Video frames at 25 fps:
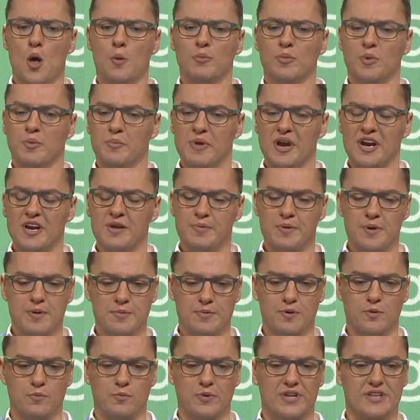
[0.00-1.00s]
But many
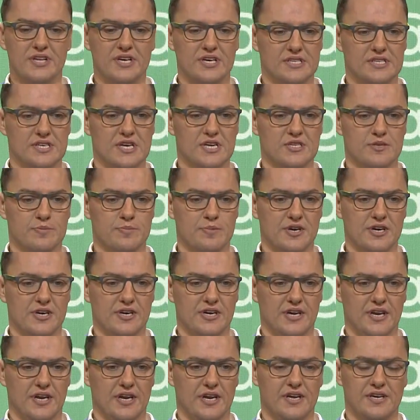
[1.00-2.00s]
people with
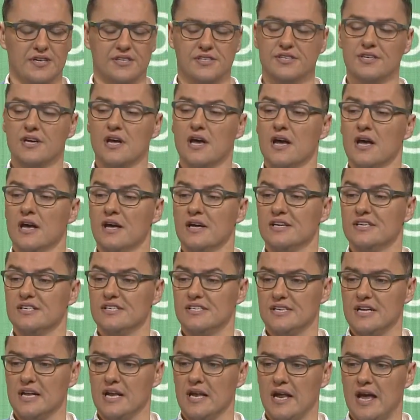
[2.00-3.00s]
accessibility needs
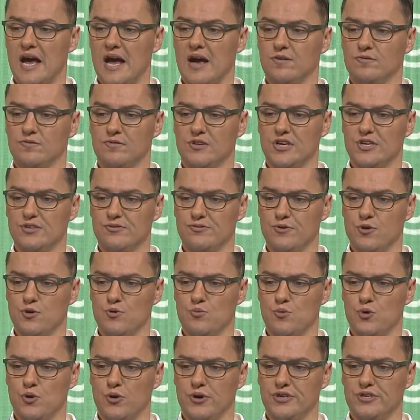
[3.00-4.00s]
still have this
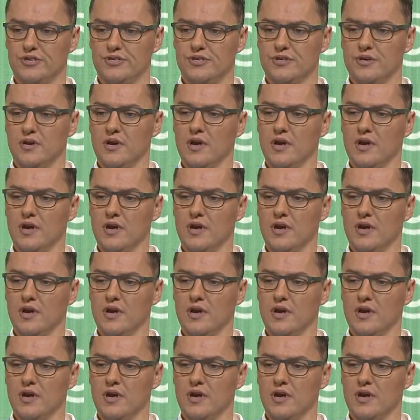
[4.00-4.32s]
viewpoint,